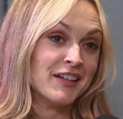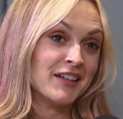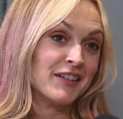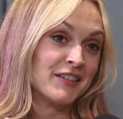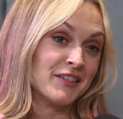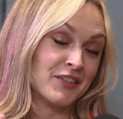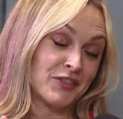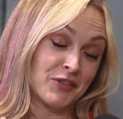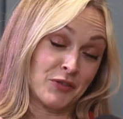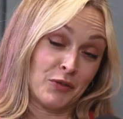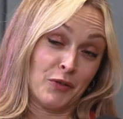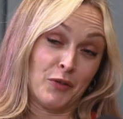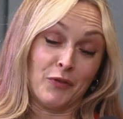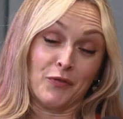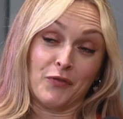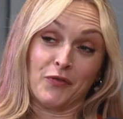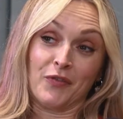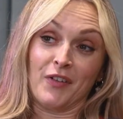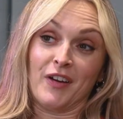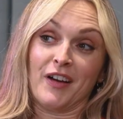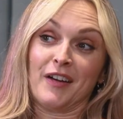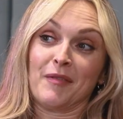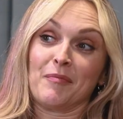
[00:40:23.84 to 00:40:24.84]
sort
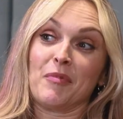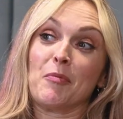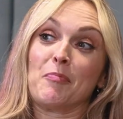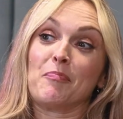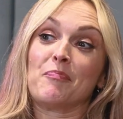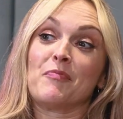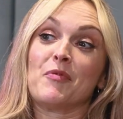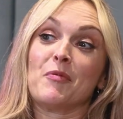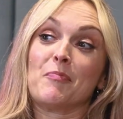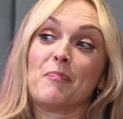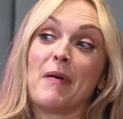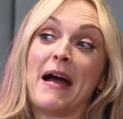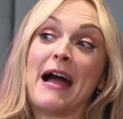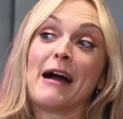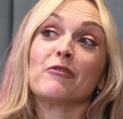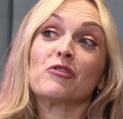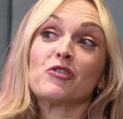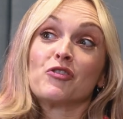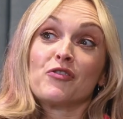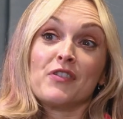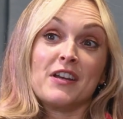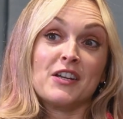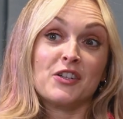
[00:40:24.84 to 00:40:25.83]
of the
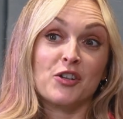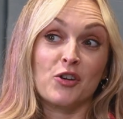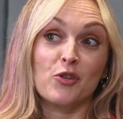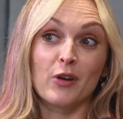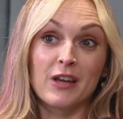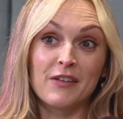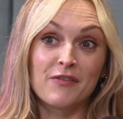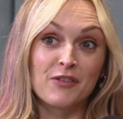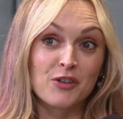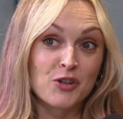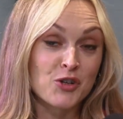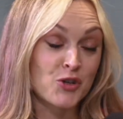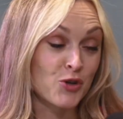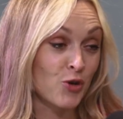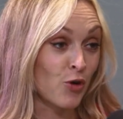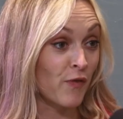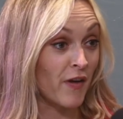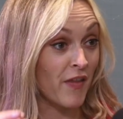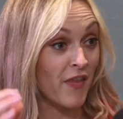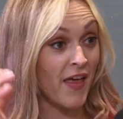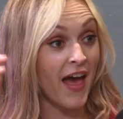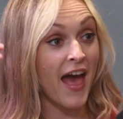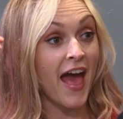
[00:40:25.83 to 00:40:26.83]
boundaries you're not even sure
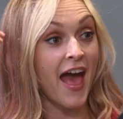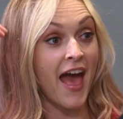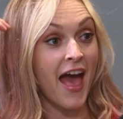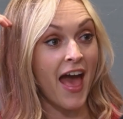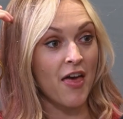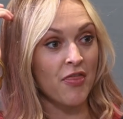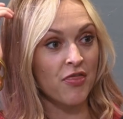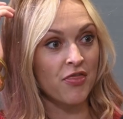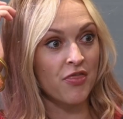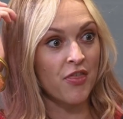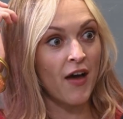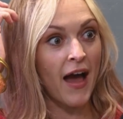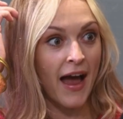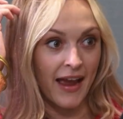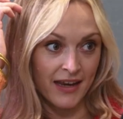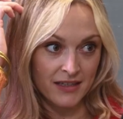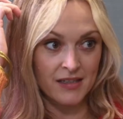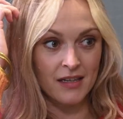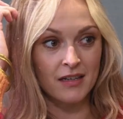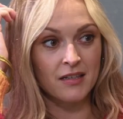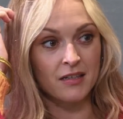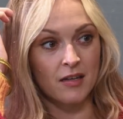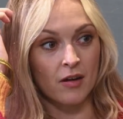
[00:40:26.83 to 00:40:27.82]
are there, that
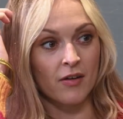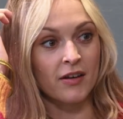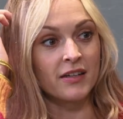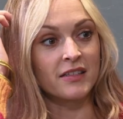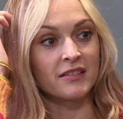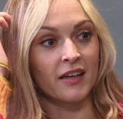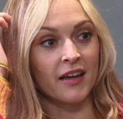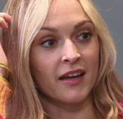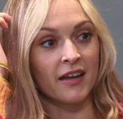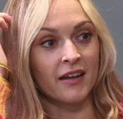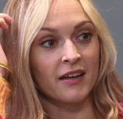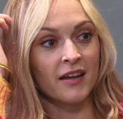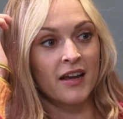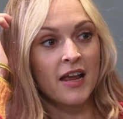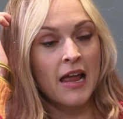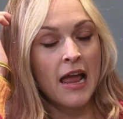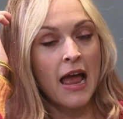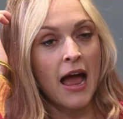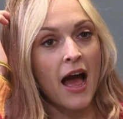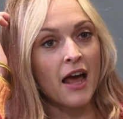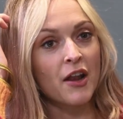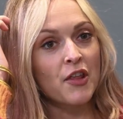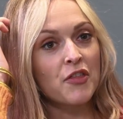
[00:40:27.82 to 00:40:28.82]
is exciting.
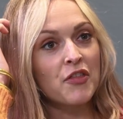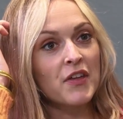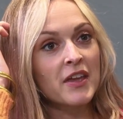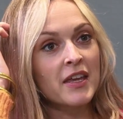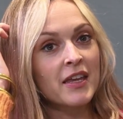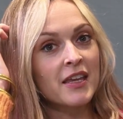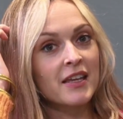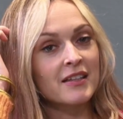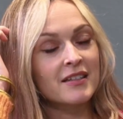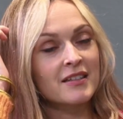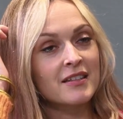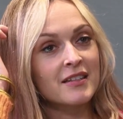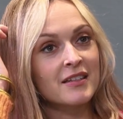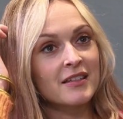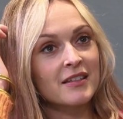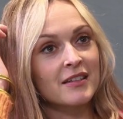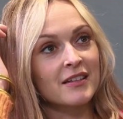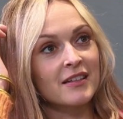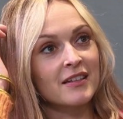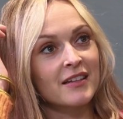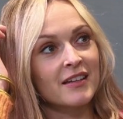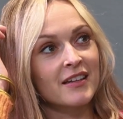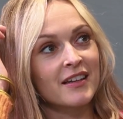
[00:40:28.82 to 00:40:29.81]
And I think it's
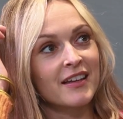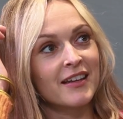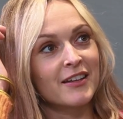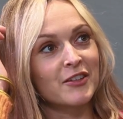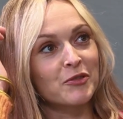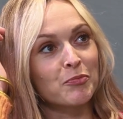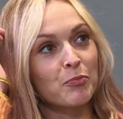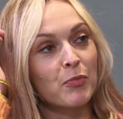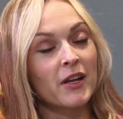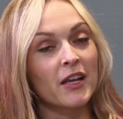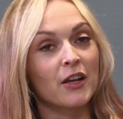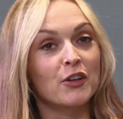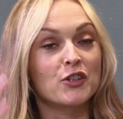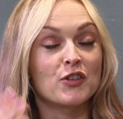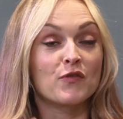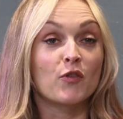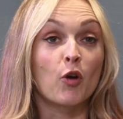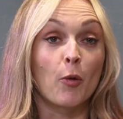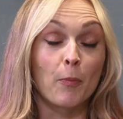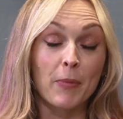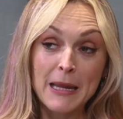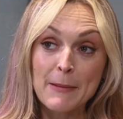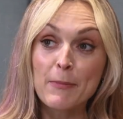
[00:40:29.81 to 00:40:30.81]
brilliant because you've
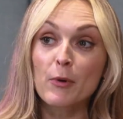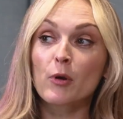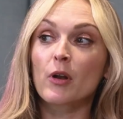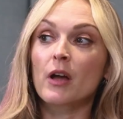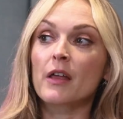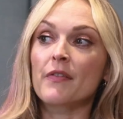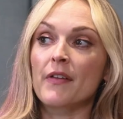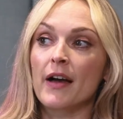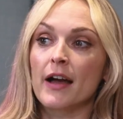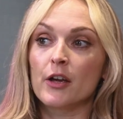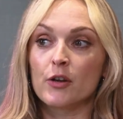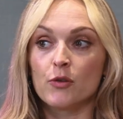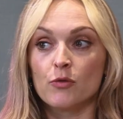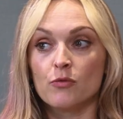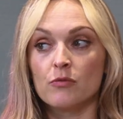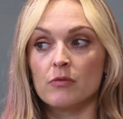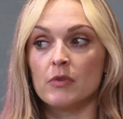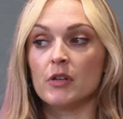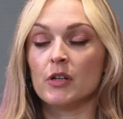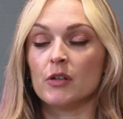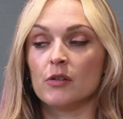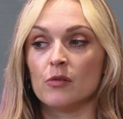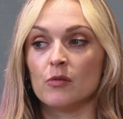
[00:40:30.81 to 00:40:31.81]
got people like that
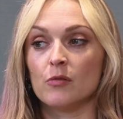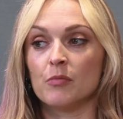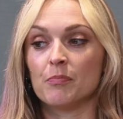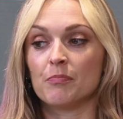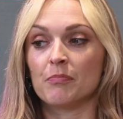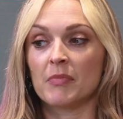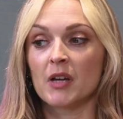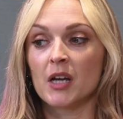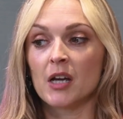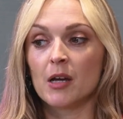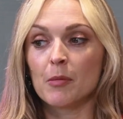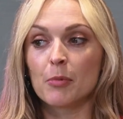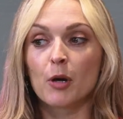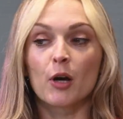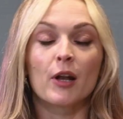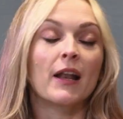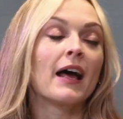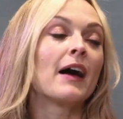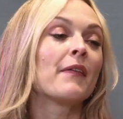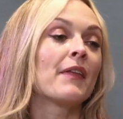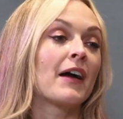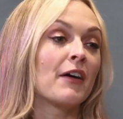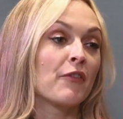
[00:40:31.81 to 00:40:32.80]
who pull
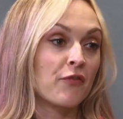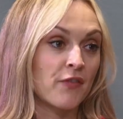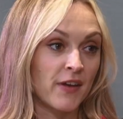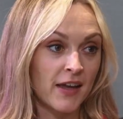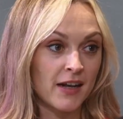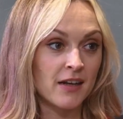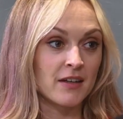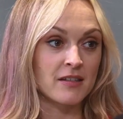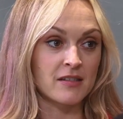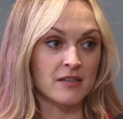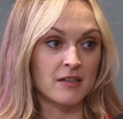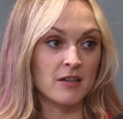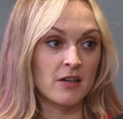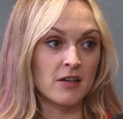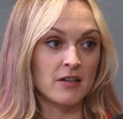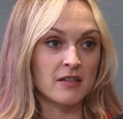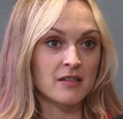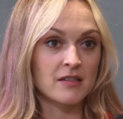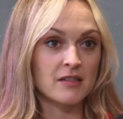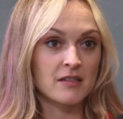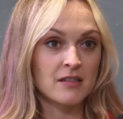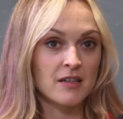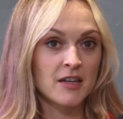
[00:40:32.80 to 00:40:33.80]
out that
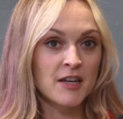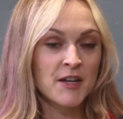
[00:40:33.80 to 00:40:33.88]
fearlessness.